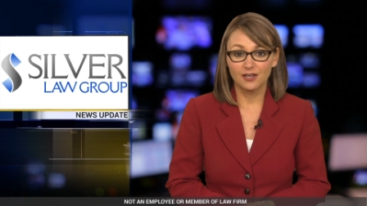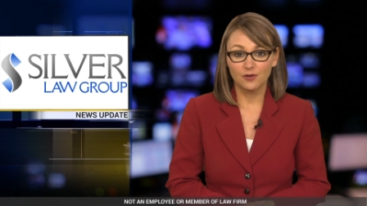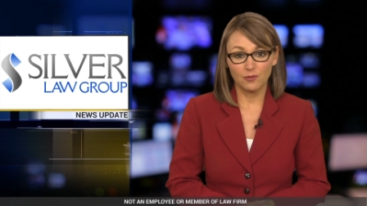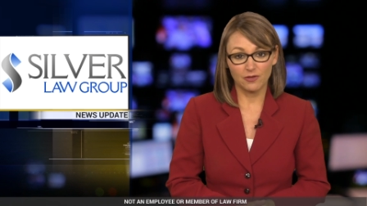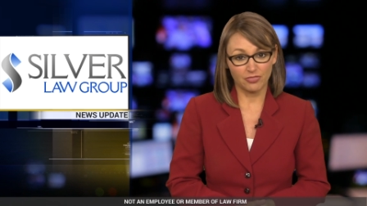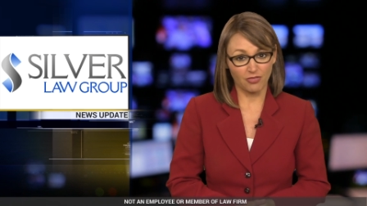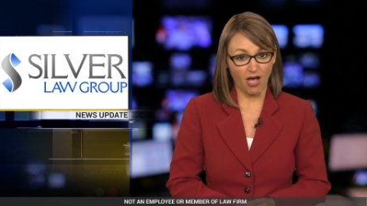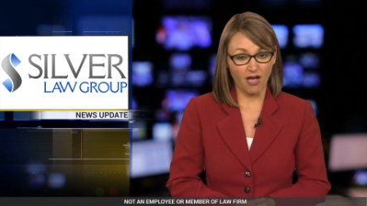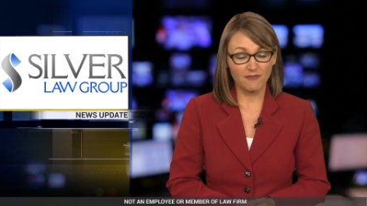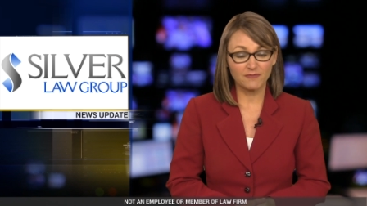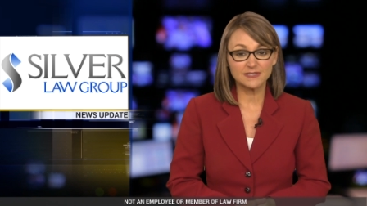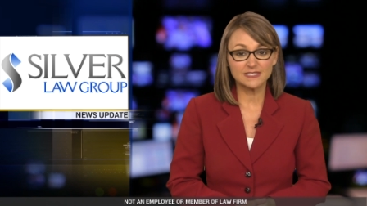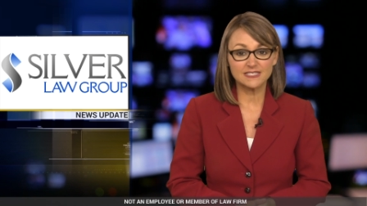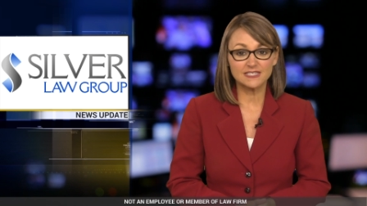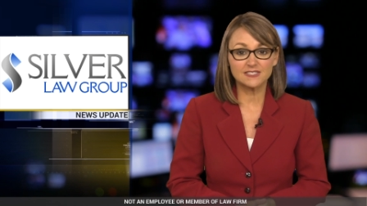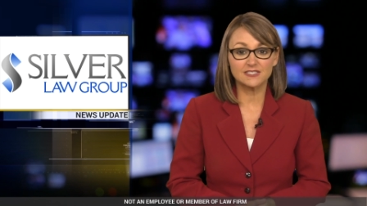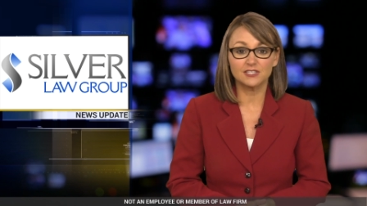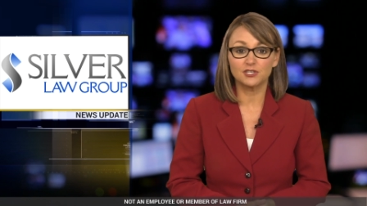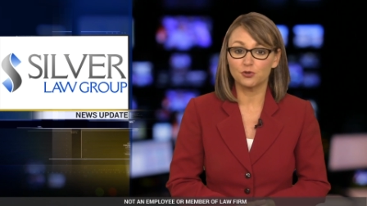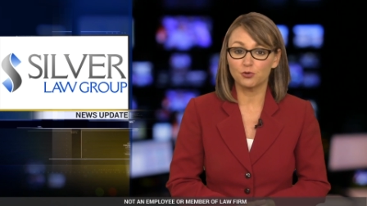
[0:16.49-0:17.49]
with
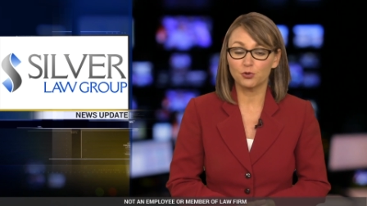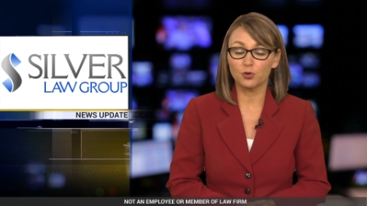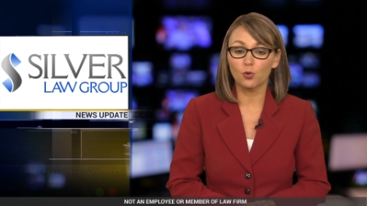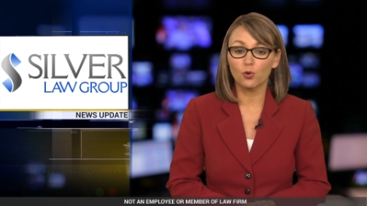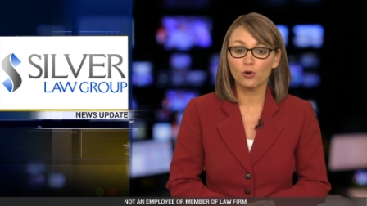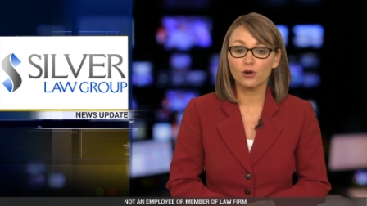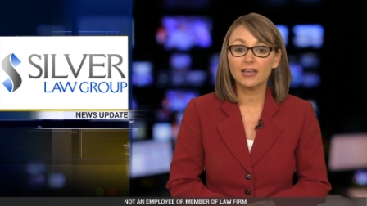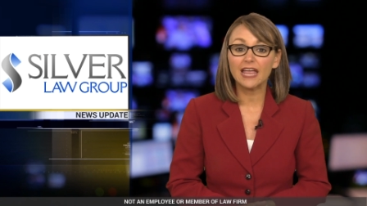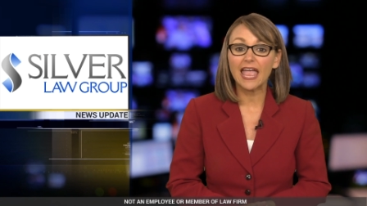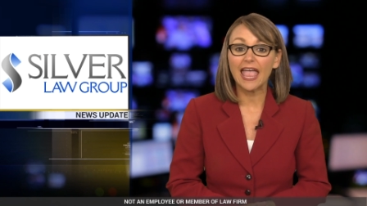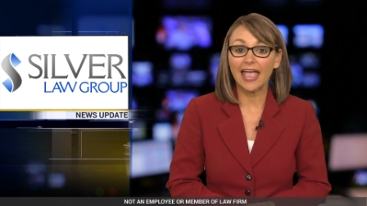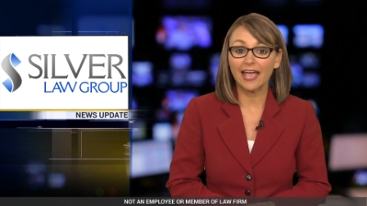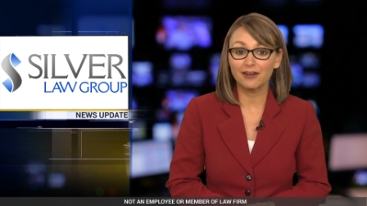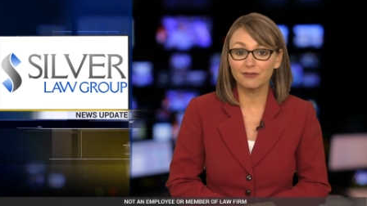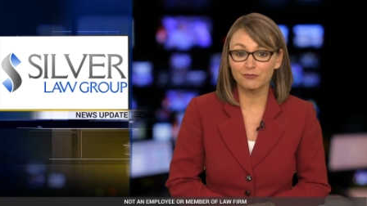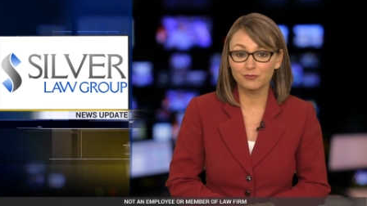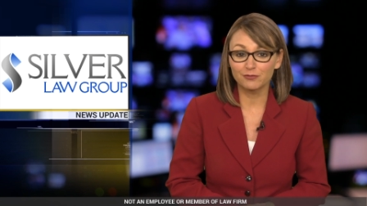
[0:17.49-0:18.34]
offices in New York and